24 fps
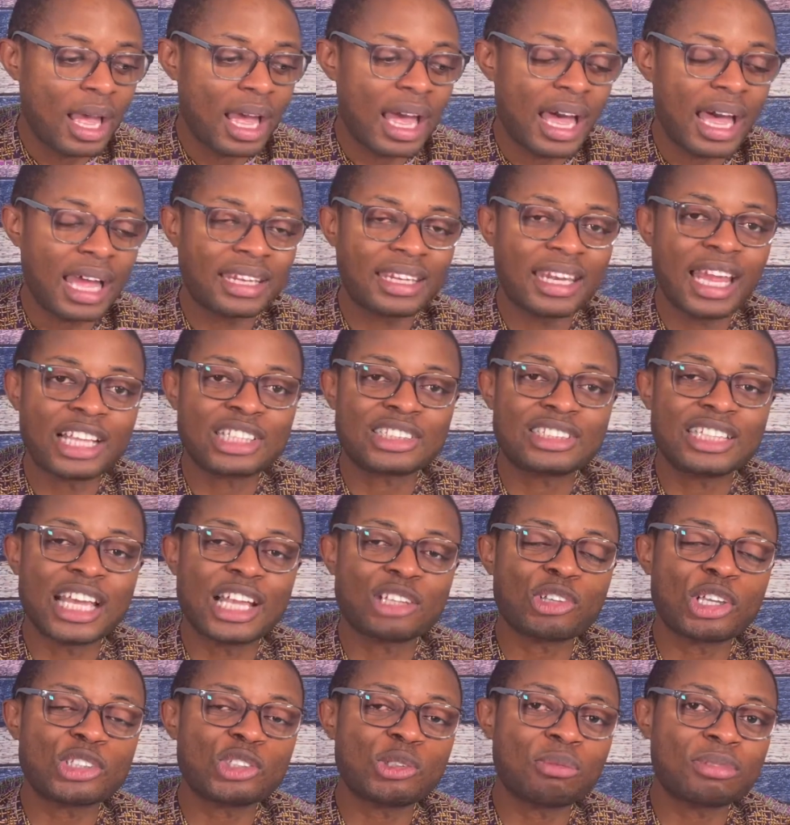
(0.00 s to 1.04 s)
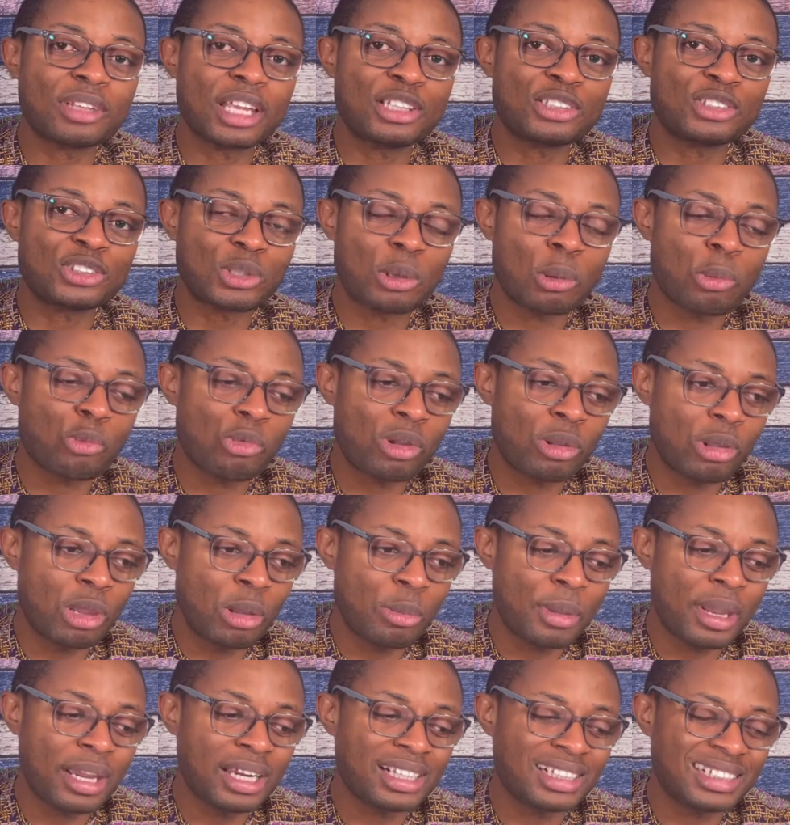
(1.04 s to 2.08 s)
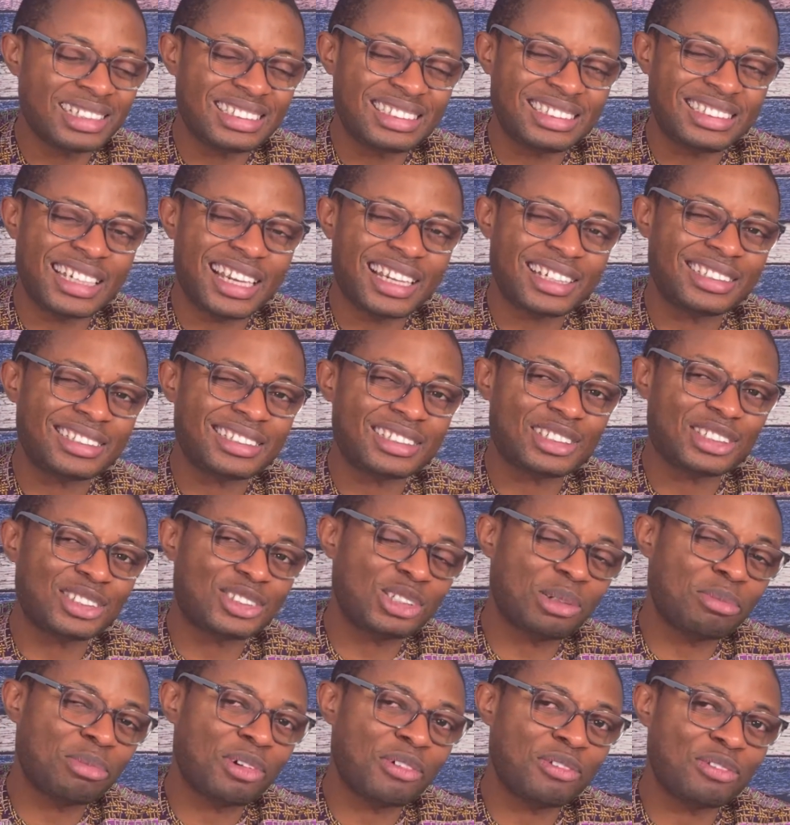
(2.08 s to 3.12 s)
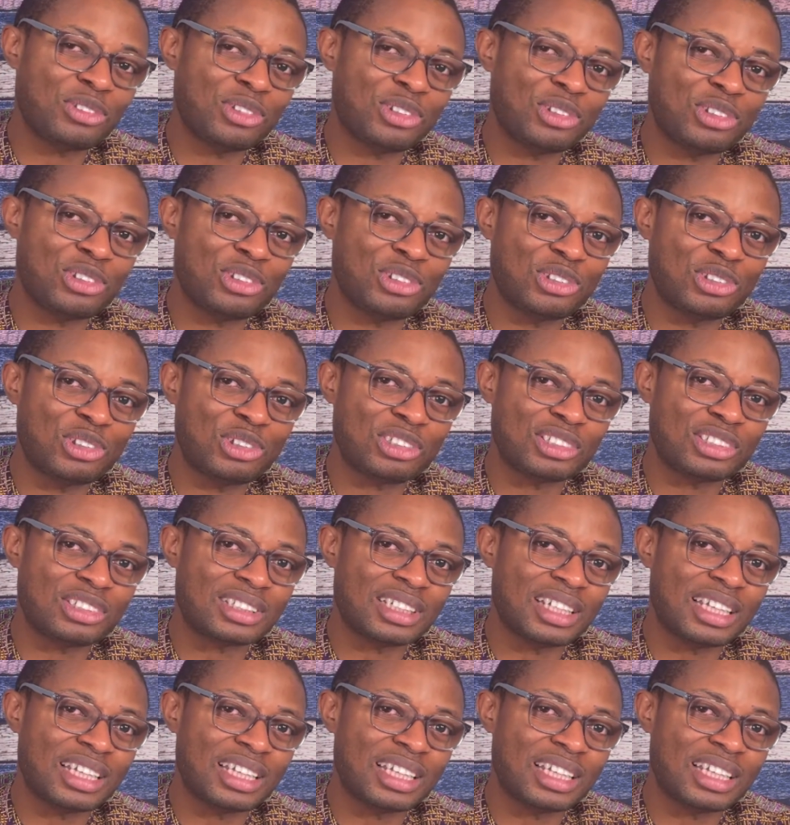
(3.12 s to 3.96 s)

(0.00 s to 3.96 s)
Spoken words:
and that's why sometimes some women reject some of those,